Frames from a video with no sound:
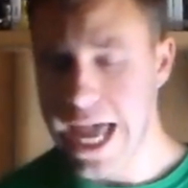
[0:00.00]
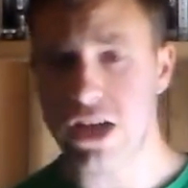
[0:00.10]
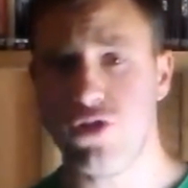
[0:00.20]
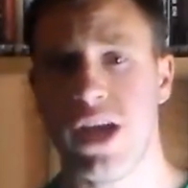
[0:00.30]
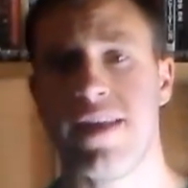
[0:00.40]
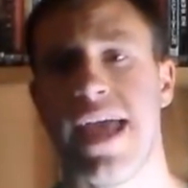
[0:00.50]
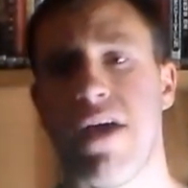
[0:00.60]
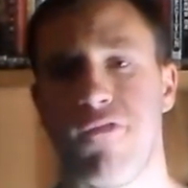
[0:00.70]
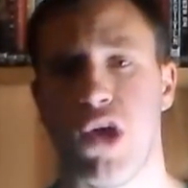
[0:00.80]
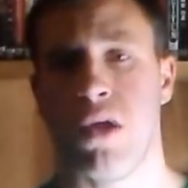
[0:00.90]
Adrian
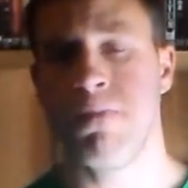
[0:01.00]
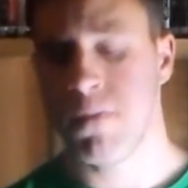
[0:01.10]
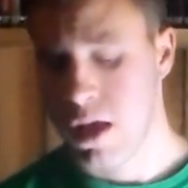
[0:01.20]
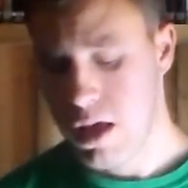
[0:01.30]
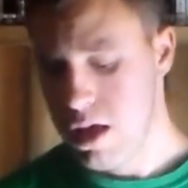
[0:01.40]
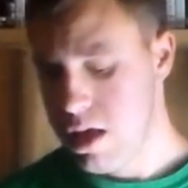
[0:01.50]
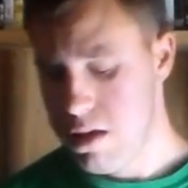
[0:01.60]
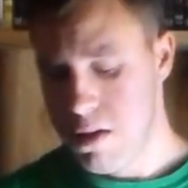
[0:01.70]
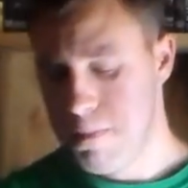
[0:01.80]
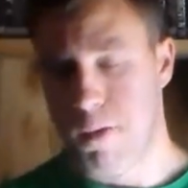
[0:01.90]
Neville,
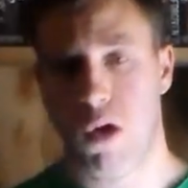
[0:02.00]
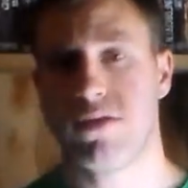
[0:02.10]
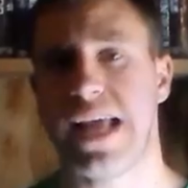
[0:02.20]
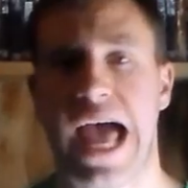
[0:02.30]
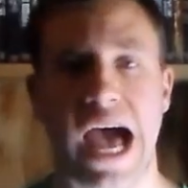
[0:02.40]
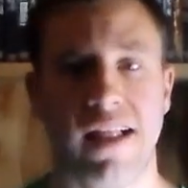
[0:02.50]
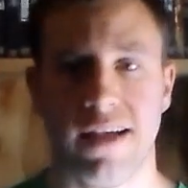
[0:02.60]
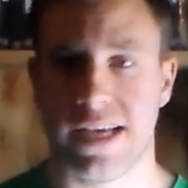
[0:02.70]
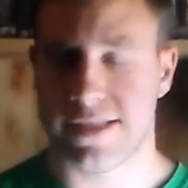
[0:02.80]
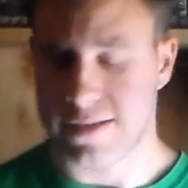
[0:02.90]
Bo
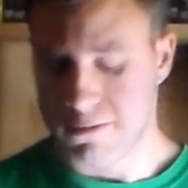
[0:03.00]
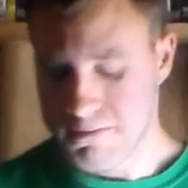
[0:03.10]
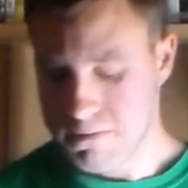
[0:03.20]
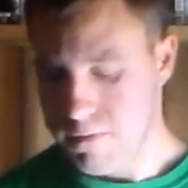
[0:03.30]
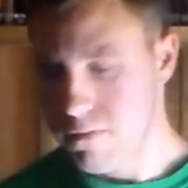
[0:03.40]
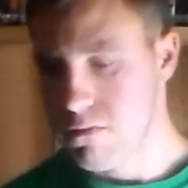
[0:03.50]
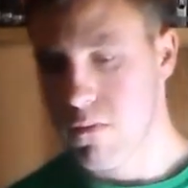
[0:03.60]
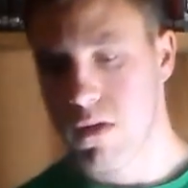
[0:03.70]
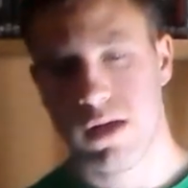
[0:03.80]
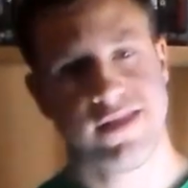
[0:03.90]
Dallas,
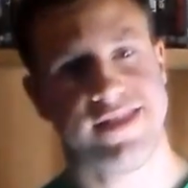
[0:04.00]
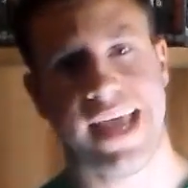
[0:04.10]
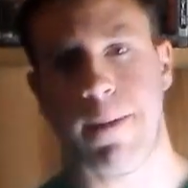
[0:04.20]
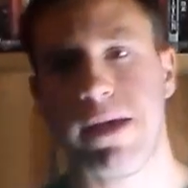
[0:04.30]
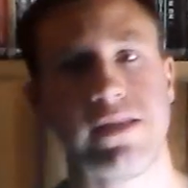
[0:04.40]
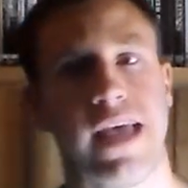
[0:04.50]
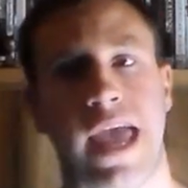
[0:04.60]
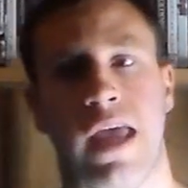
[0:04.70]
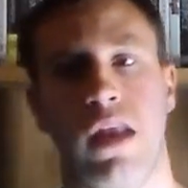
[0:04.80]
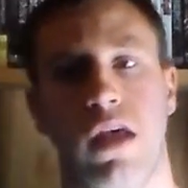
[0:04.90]
Sami
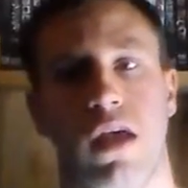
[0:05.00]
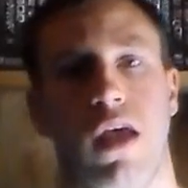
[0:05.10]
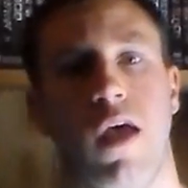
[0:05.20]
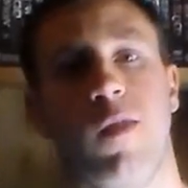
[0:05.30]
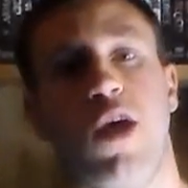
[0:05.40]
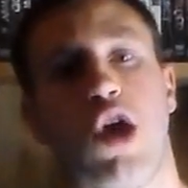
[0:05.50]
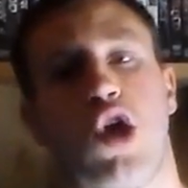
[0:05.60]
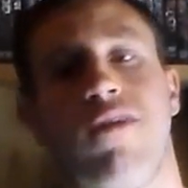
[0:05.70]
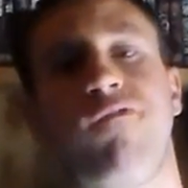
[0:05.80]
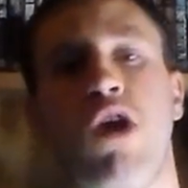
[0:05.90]
Zayn, they're
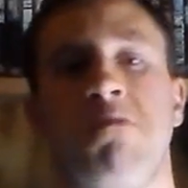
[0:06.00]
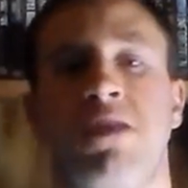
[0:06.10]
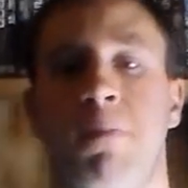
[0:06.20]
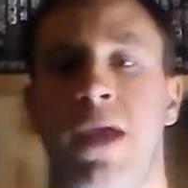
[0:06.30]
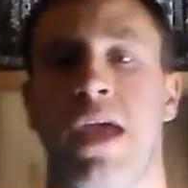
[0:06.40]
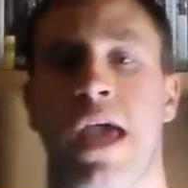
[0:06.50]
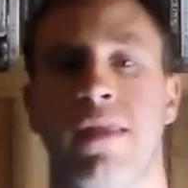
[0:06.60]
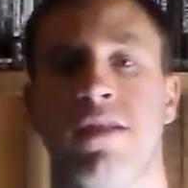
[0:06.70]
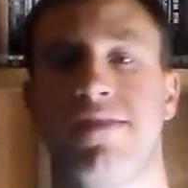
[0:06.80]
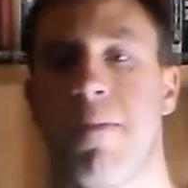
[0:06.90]
confirmed to be
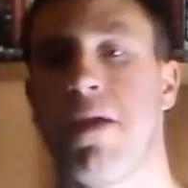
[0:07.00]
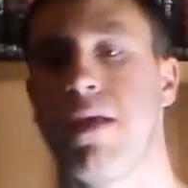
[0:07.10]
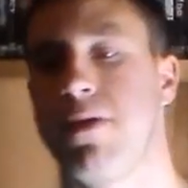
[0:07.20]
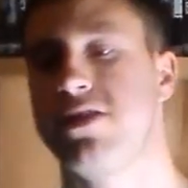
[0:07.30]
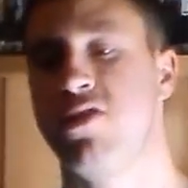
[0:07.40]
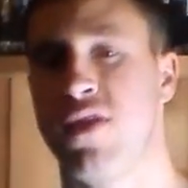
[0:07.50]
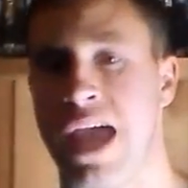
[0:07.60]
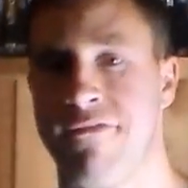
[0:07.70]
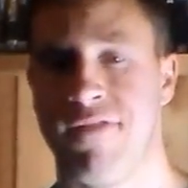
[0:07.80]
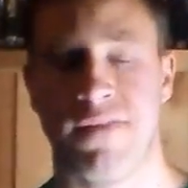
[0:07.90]
in the WWE
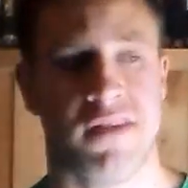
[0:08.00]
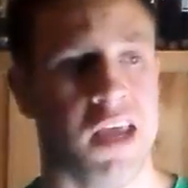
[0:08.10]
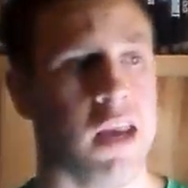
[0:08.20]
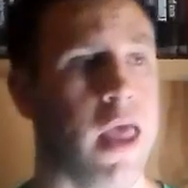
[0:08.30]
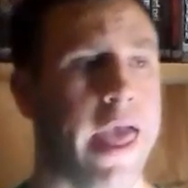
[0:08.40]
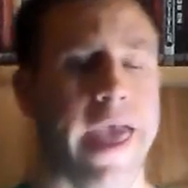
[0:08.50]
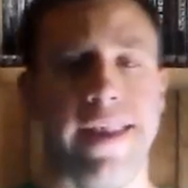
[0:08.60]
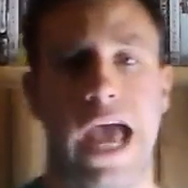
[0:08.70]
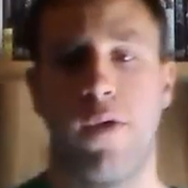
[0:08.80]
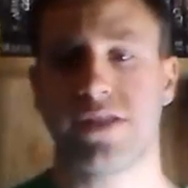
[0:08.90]
2K15.
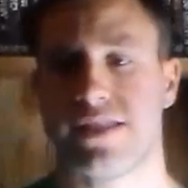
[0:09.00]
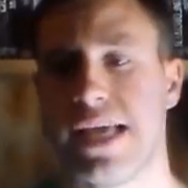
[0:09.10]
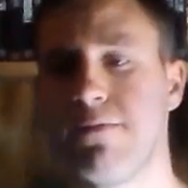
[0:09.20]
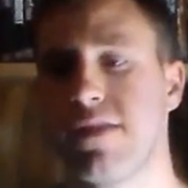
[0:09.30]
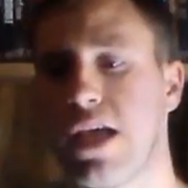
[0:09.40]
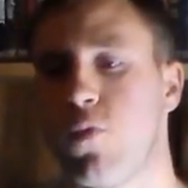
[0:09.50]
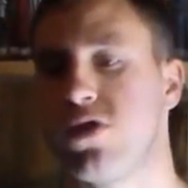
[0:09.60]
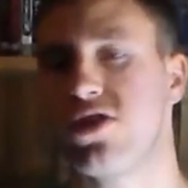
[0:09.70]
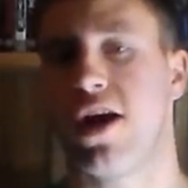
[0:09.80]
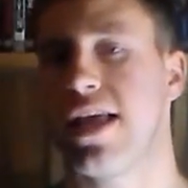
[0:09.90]
Now, it seems like
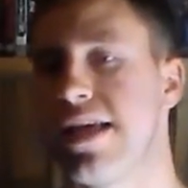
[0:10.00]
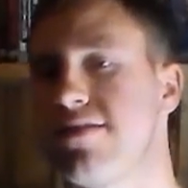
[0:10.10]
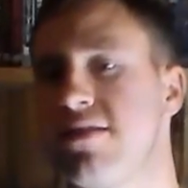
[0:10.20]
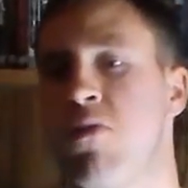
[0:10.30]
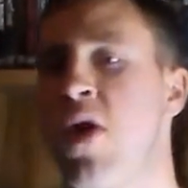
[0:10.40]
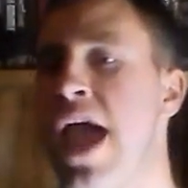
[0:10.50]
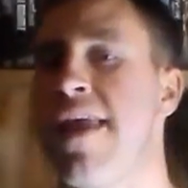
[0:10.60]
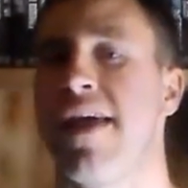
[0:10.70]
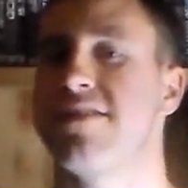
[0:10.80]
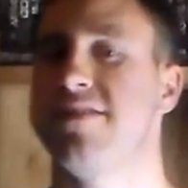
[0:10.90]
we're starting to get some more
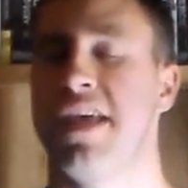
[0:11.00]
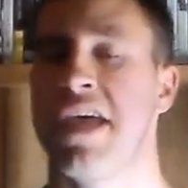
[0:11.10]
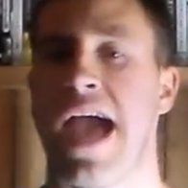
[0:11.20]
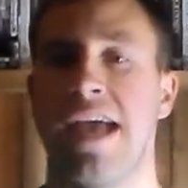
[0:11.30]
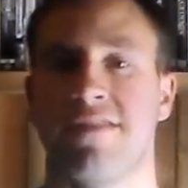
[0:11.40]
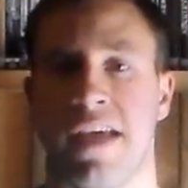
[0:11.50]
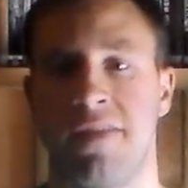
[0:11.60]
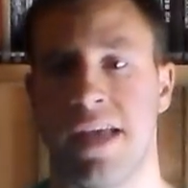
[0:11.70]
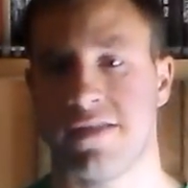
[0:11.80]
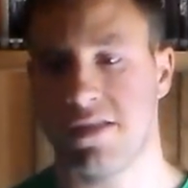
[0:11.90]
NXT guys
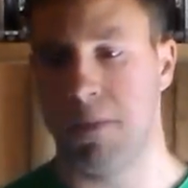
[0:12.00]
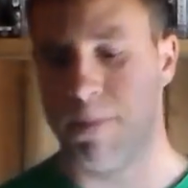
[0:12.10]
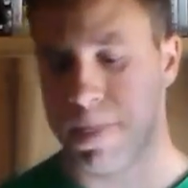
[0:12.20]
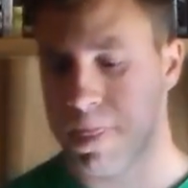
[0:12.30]
in this